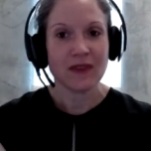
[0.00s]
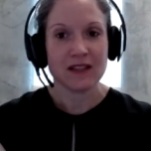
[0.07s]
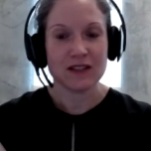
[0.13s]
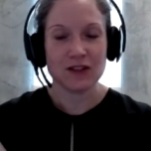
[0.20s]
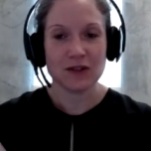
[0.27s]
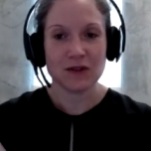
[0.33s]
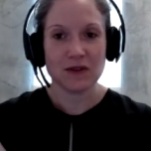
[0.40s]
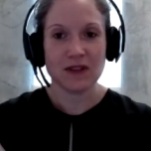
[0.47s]

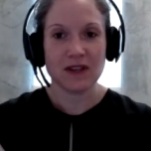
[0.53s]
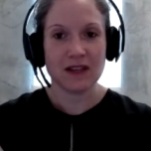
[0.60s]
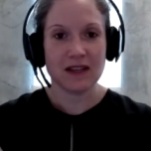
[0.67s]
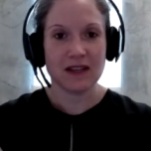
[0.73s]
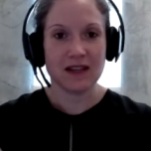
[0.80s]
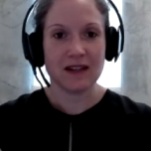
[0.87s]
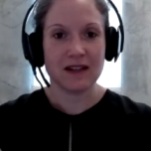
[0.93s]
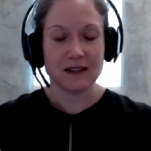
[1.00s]
So
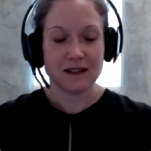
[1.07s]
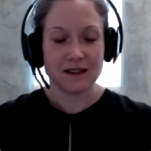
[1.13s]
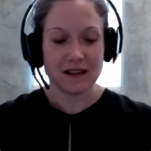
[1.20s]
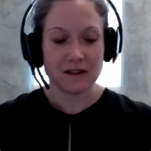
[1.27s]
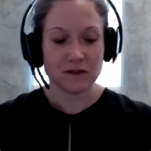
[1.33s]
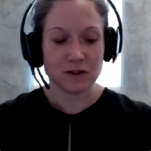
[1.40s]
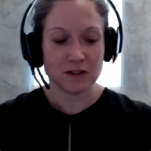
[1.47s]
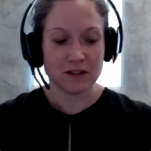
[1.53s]
then
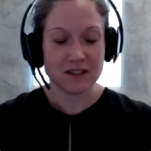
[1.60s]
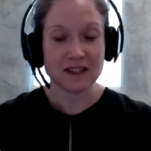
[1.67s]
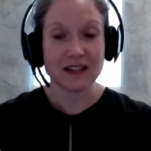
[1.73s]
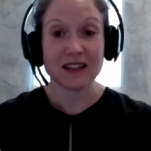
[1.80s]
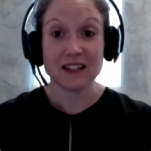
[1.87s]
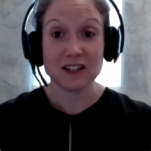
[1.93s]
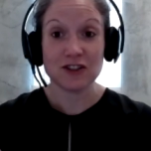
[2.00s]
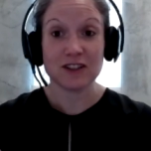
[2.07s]
after the
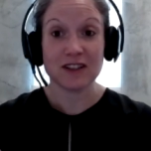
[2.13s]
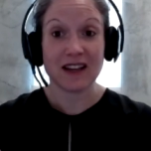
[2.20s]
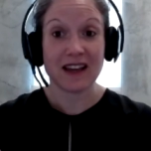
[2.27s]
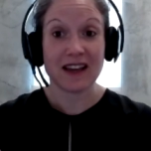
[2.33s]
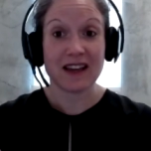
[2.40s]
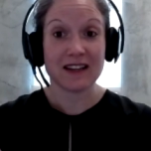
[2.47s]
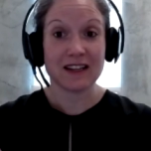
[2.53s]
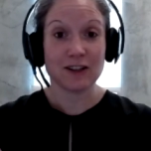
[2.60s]
second injury, I
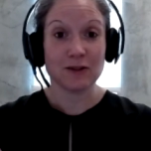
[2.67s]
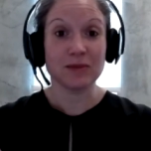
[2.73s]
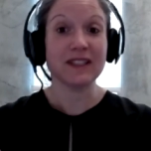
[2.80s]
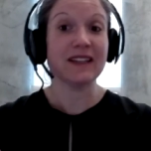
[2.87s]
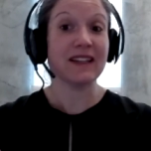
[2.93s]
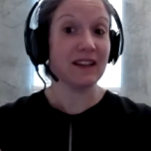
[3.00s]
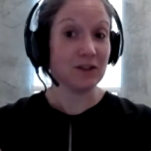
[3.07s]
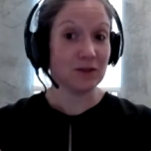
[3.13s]
had a
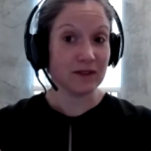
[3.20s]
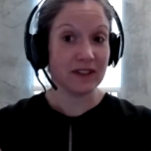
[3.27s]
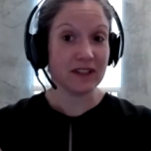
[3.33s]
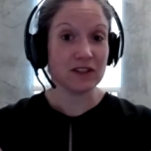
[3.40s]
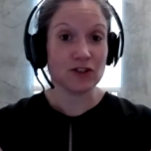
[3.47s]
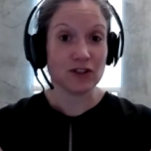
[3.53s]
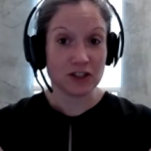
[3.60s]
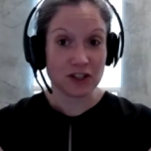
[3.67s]
complete ankle
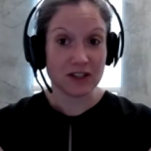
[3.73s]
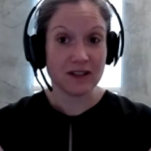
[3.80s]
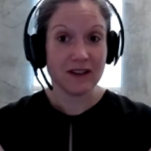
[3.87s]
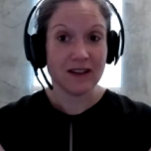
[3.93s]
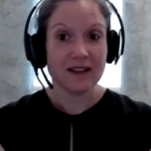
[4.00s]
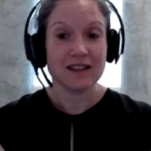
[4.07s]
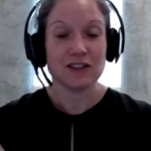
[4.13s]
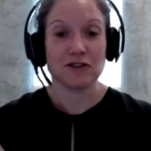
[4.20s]
reconstruction.
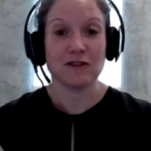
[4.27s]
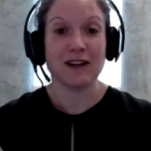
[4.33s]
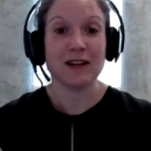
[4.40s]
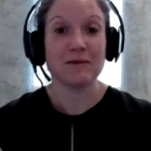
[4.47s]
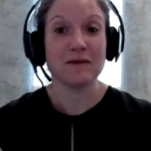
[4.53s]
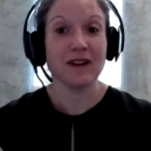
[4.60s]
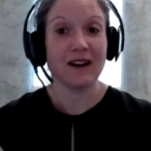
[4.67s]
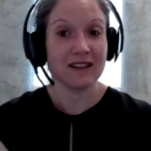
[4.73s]
So I
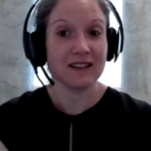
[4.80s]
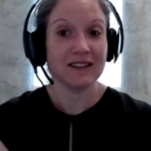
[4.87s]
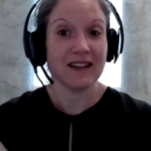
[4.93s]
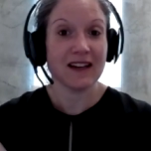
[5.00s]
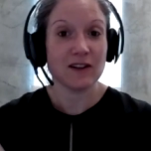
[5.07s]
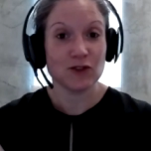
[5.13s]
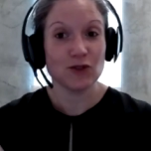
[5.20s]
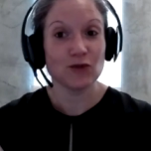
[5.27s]
am not
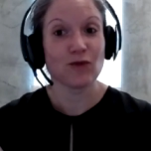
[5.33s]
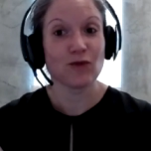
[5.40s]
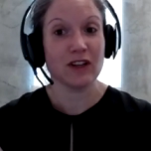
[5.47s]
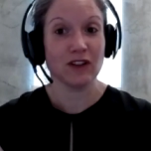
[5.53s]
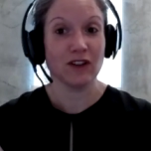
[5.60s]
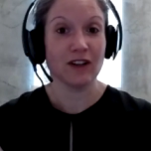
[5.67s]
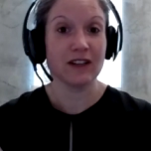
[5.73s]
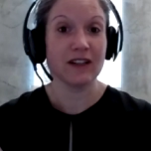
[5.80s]
allowed to
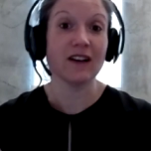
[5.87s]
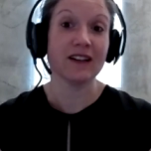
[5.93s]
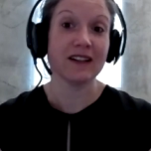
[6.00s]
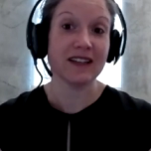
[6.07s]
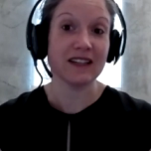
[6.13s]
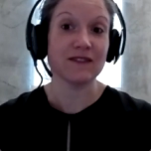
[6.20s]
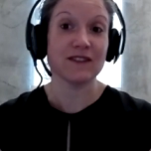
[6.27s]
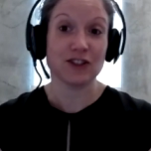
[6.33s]
run on
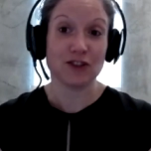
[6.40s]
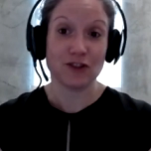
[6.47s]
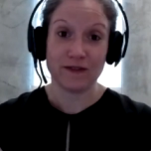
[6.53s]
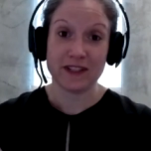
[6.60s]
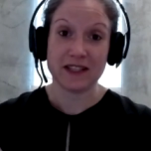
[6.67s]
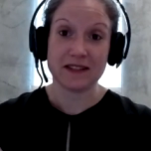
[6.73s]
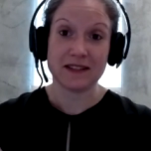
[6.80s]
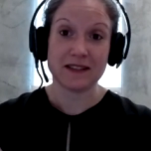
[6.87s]
uneven
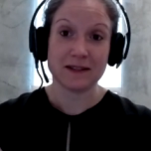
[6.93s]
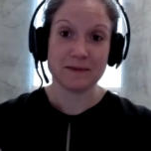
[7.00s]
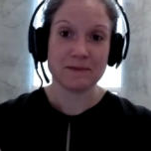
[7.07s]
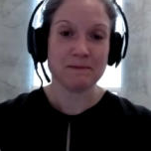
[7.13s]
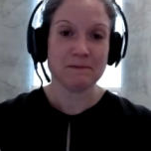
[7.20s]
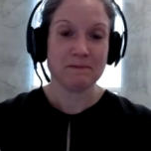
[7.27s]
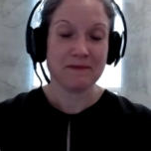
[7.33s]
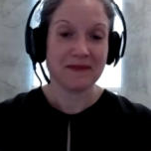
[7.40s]
surfaces.
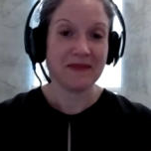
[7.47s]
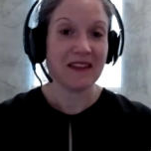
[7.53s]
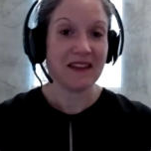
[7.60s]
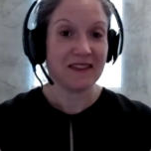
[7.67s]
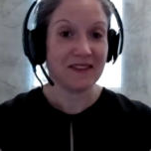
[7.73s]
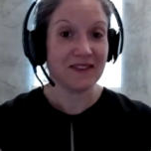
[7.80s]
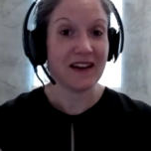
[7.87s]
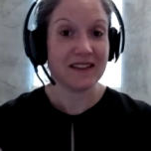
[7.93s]

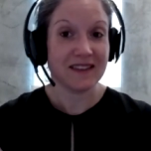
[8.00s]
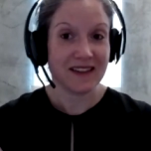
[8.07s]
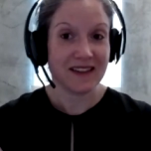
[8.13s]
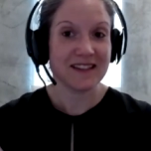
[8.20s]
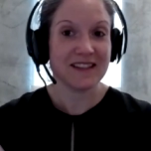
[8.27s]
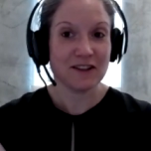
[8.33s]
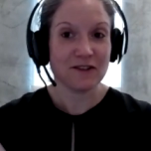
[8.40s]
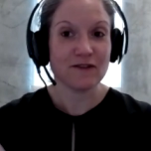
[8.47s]
That that
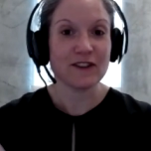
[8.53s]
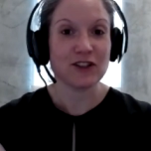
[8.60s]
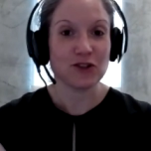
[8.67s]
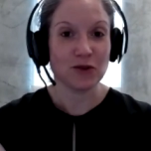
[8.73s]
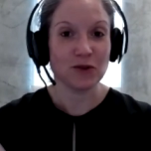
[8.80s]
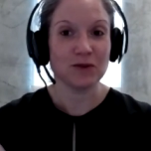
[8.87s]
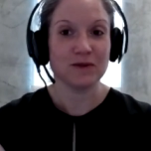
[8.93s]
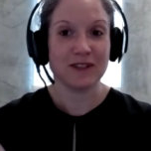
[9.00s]
is the
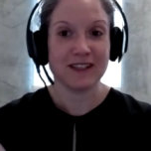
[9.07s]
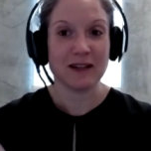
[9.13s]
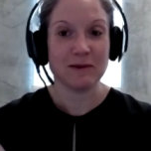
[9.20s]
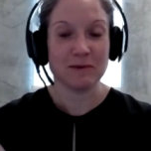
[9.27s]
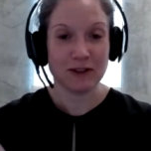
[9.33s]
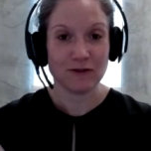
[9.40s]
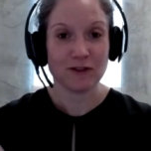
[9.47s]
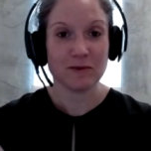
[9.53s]
official
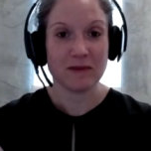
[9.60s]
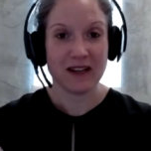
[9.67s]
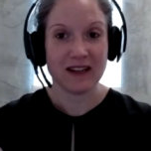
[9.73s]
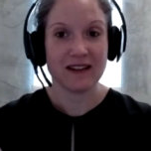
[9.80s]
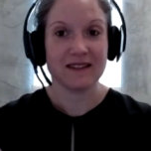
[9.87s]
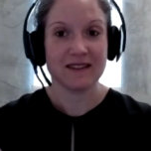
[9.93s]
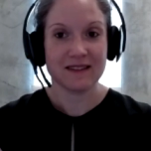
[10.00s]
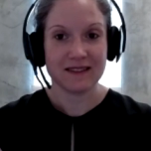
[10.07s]
statement from
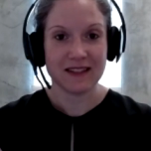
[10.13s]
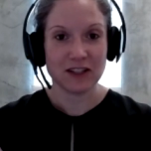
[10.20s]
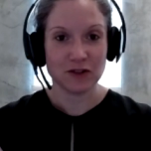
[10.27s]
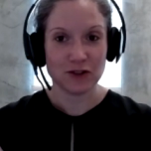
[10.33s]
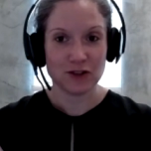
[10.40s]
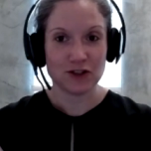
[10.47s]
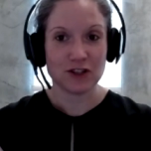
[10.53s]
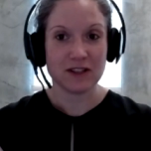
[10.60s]
my ankle
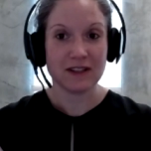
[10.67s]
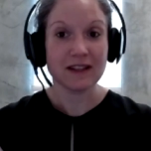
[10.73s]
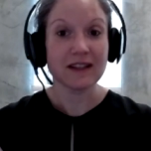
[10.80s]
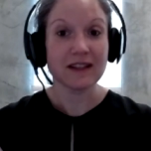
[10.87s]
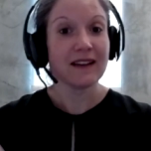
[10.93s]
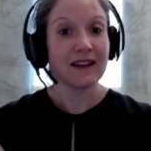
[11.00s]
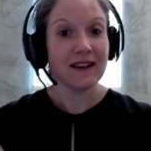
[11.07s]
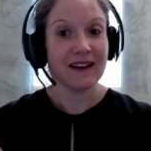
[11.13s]
surgeon.
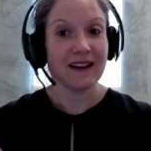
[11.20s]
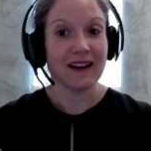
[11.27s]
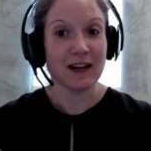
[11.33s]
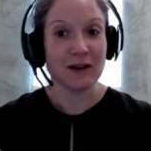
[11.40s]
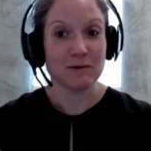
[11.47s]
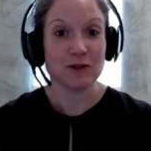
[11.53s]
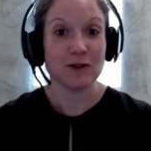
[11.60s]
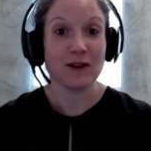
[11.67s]

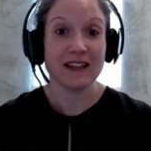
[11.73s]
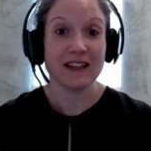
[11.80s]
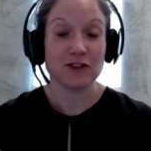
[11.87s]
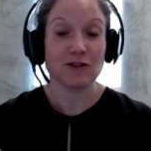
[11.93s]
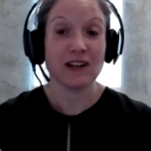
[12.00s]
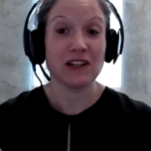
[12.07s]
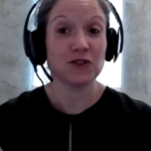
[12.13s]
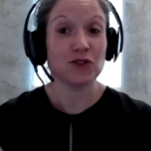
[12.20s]
Um, so I get
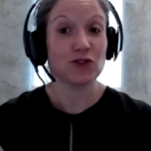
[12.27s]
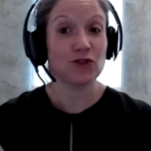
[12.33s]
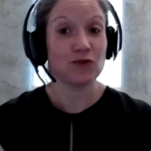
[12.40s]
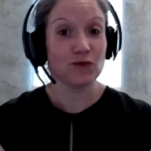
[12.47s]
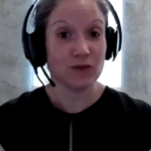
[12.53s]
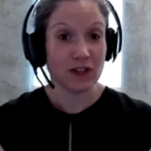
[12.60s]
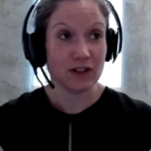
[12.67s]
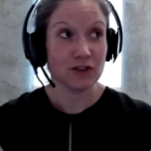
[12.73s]
to
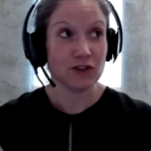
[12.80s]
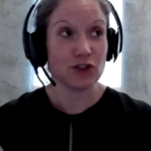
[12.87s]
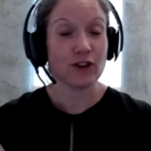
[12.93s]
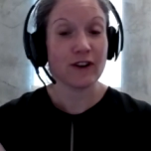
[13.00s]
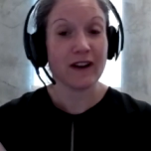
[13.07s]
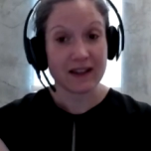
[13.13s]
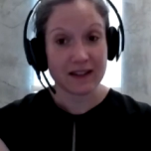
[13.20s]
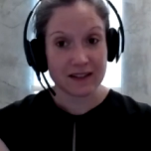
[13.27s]
run on
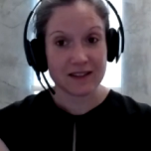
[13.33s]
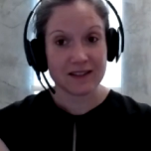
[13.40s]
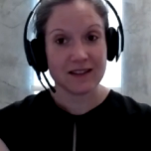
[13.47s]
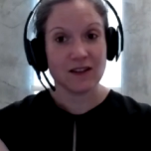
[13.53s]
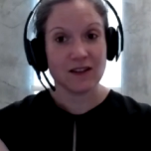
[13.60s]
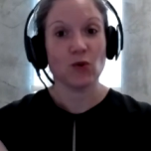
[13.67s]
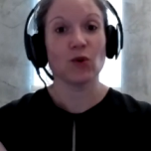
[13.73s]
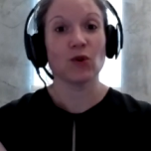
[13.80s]

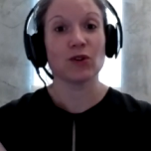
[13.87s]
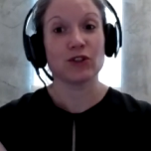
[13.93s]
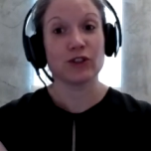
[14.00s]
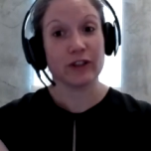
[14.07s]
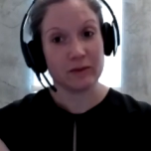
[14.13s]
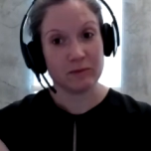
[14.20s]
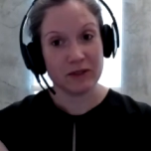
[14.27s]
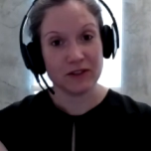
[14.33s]
tracks or
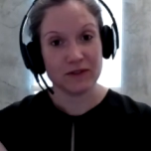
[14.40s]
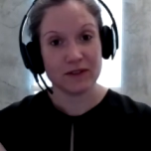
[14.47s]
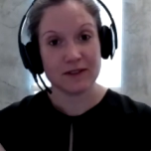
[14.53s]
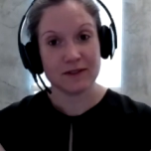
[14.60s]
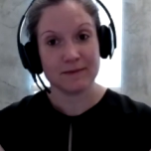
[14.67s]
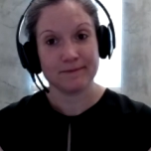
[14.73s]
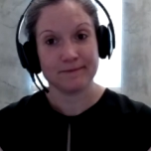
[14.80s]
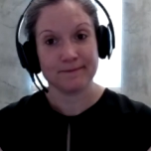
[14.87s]
treadmills,